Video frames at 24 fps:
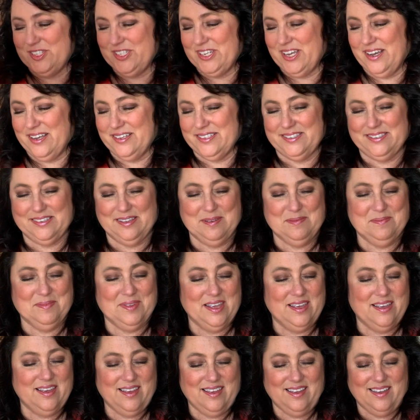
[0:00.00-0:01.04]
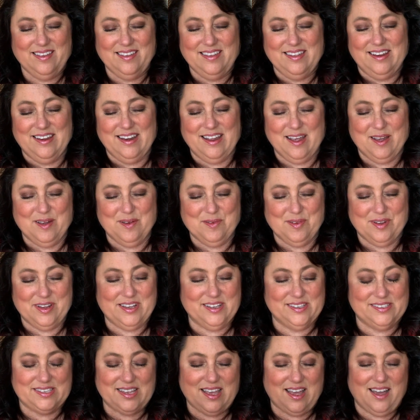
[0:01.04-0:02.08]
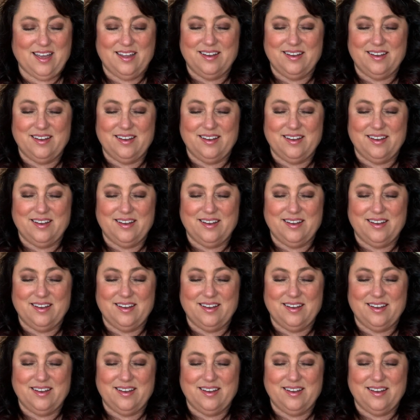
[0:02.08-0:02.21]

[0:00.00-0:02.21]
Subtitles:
Jasem, you know, because